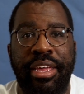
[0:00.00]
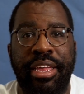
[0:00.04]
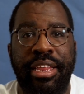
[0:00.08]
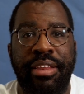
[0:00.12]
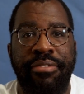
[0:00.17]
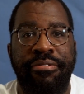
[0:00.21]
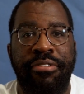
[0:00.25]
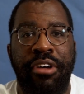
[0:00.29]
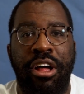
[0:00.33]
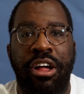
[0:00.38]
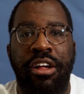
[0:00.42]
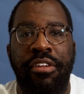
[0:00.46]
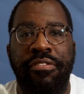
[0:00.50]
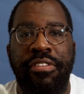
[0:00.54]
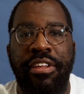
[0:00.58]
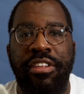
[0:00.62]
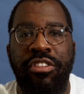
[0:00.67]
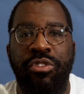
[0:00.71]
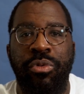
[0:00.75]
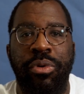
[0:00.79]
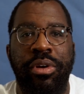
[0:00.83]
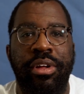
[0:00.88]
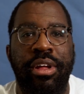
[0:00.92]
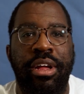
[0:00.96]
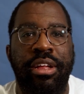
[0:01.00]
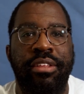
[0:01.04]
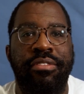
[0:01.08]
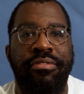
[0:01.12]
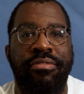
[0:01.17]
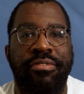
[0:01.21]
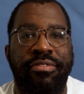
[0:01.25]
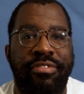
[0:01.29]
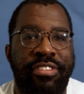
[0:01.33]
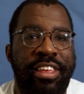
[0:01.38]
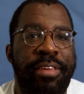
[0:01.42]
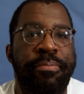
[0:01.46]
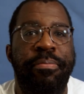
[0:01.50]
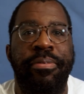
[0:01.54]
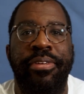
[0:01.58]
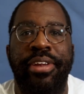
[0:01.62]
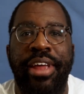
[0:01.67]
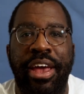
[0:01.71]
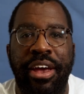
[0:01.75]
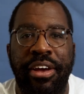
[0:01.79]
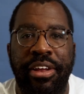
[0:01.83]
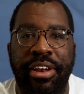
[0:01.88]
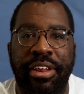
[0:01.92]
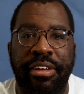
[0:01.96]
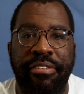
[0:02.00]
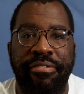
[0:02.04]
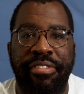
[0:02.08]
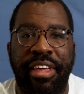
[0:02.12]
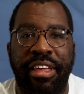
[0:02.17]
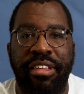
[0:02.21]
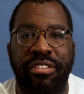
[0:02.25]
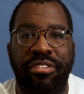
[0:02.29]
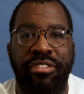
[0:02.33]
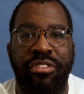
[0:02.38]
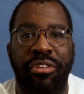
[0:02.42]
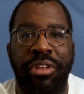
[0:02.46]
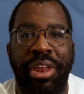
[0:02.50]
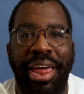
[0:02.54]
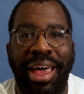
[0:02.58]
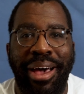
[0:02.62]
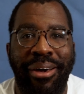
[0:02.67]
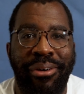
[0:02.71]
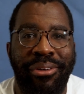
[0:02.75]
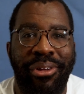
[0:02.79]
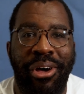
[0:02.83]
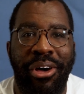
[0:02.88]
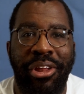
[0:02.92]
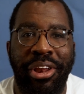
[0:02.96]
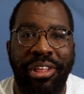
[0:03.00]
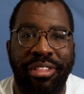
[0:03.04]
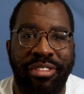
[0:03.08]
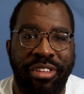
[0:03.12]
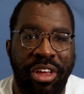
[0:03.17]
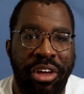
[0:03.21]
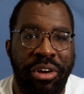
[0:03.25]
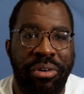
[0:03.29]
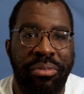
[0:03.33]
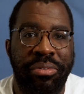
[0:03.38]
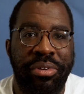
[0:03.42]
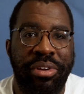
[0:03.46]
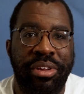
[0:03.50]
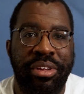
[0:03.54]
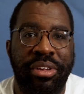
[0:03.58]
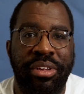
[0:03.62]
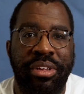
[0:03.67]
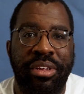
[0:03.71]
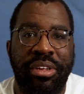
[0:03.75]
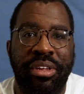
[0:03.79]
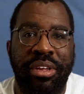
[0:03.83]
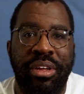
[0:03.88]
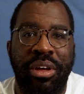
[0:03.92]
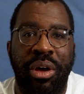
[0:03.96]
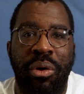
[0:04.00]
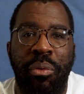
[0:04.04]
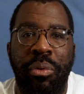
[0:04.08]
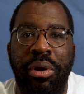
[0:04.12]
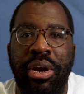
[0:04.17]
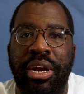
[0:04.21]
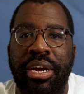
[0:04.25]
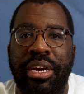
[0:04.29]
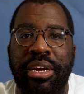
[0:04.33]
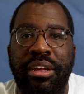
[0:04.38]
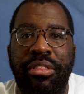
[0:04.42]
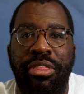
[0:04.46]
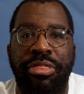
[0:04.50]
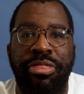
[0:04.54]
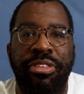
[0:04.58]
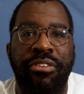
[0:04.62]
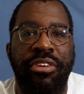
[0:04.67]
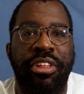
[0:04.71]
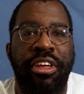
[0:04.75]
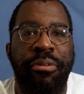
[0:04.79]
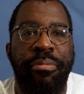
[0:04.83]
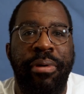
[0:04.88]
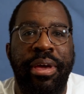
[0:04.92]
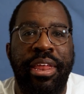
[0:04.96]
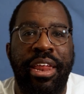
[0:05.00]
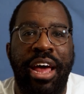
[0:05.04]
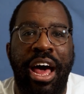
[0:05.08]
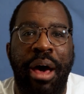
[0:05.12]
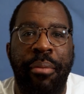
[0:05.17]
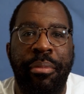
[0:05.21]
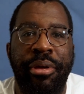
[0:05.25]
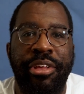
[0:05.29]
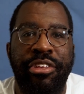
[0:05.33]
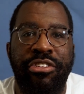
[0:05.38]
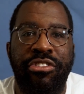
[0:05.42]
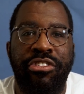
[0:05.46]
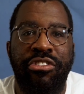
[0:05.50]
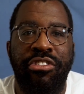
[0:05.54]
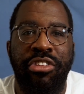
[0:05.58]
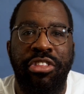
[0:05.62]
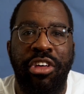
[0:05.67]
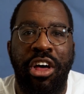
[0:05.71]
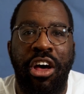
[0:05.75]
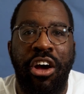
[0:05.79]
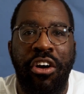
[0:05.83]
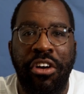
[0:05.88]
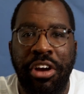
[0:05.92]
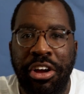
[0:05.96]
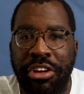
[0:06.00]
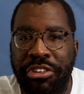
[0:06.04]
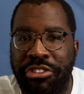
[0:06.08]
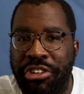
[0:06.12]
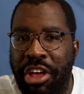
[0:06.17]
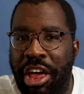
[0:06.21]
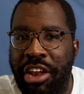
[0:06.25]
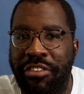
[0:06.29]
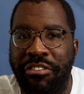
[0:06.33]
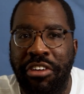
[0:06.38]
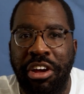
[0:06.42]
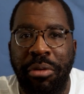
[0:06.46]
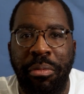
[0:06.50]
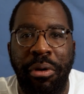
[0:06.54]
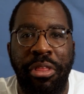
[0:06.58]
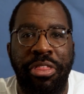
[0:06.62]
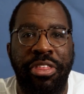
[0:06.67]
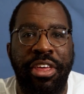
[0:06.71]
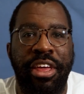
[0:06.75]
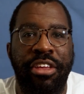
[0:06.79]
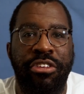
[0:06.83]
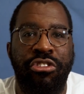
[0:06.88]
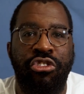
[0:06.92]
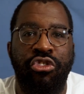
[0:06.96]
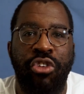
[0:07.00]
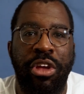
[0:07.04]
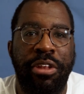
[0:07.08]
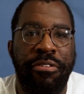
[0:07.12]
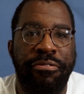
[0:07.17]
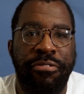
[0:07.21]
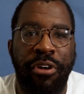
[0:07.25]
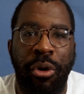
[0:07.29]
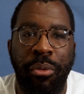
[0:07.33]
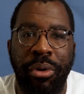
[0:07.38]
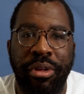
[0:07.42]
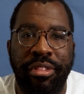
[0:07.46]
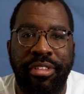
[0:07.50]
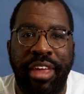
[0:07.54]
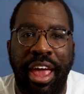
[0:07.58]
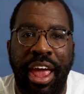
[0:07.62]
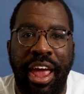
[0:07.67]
it evolved into a deeper narrative that stood out on its own. Where Thriller paid homage to the horror genre with a straightforward